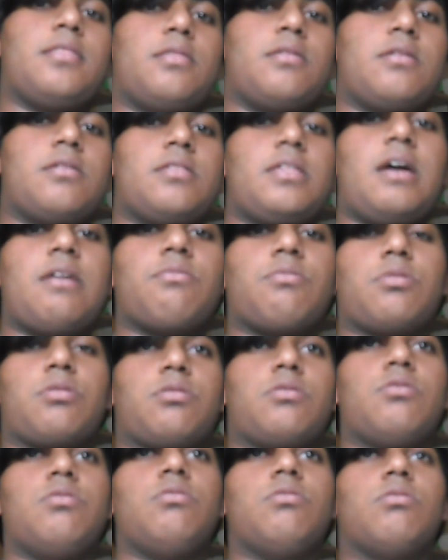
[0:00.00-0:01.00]
And so that
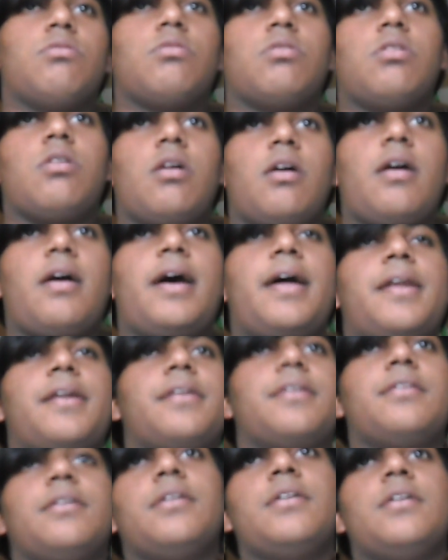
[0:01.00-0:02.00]
was cool,
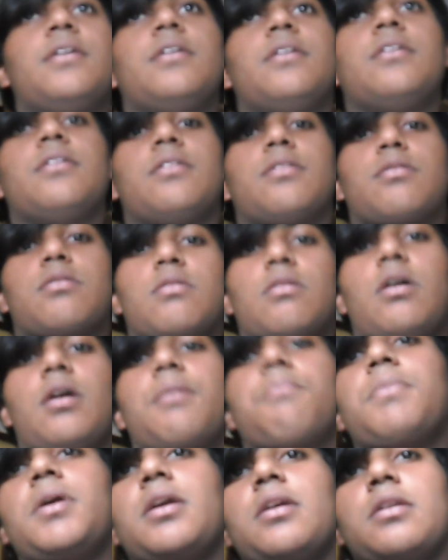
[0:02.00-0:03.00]
and so
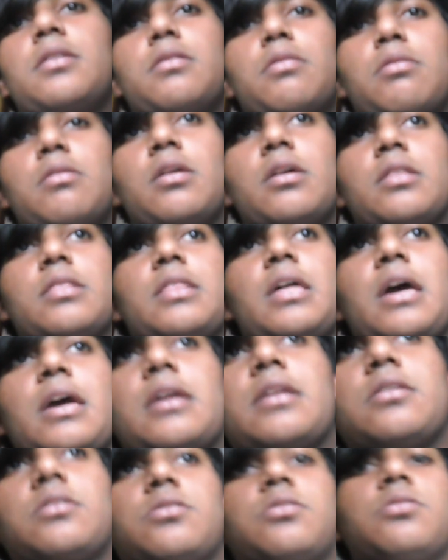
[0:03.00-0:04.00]
I may insert
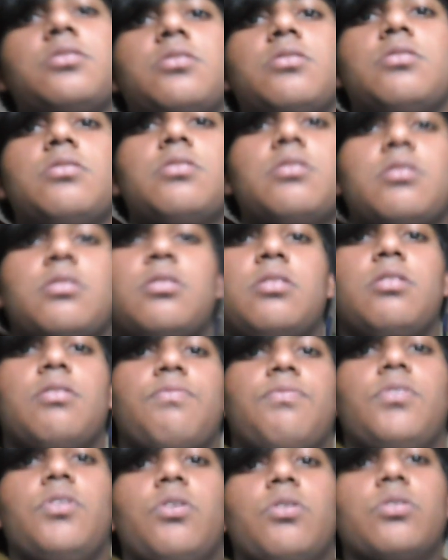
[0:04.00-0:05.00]
that into
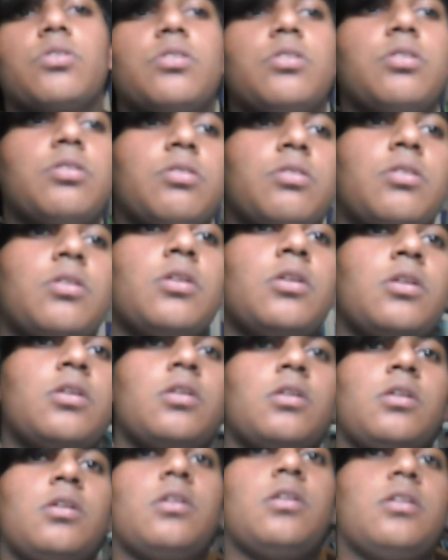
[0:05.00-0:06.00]
the vlog
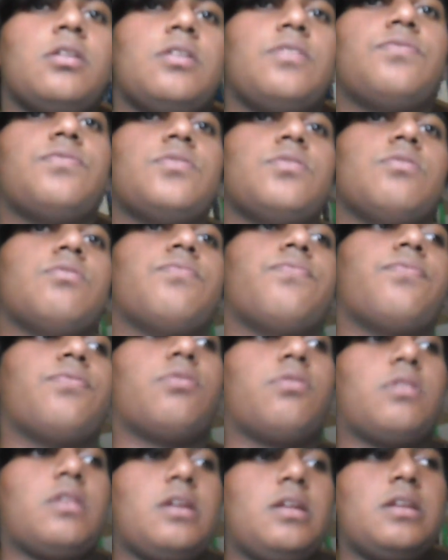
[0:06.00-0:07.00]
if you've
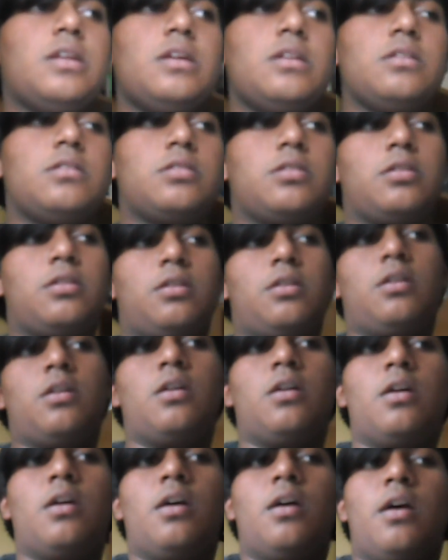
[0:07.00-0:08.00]
seen it.
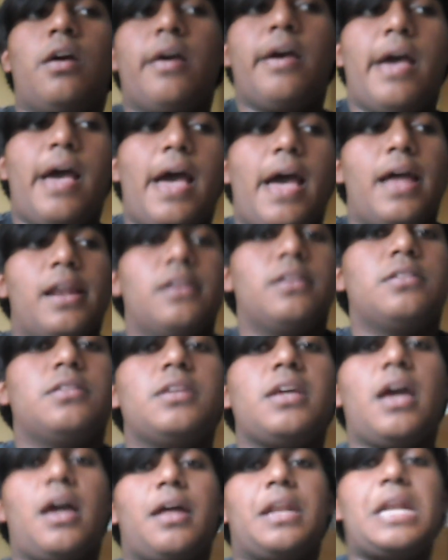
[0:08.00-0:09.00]

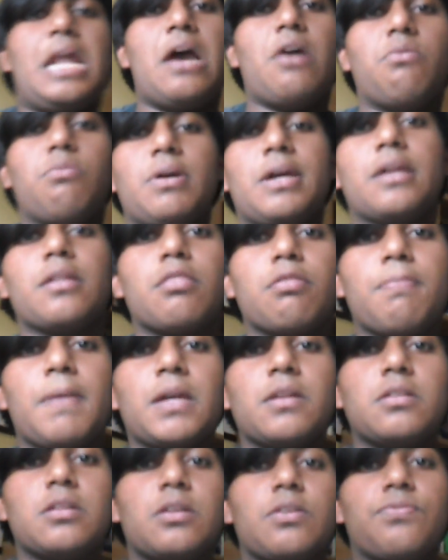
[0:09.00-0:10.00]
And yeah, now we're
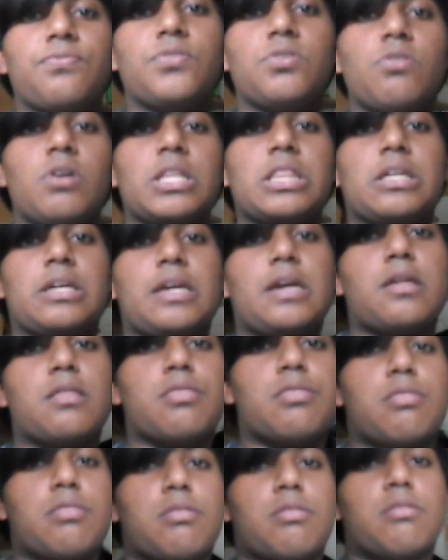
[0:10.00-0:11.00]
expecting a few other
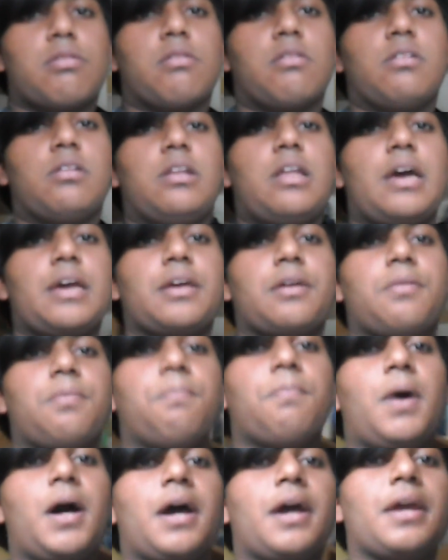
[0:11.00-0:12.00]
guests,
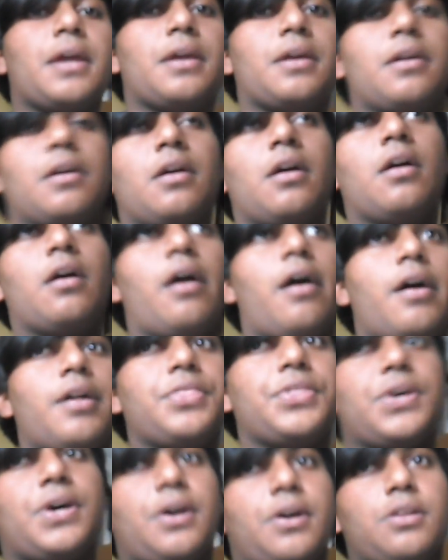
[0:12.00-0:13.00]
like my
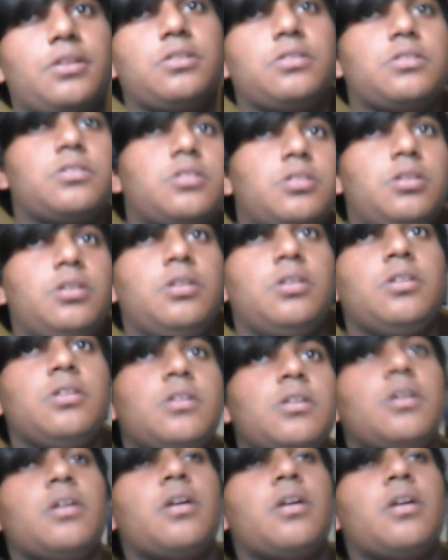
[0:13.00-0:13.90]
other aunt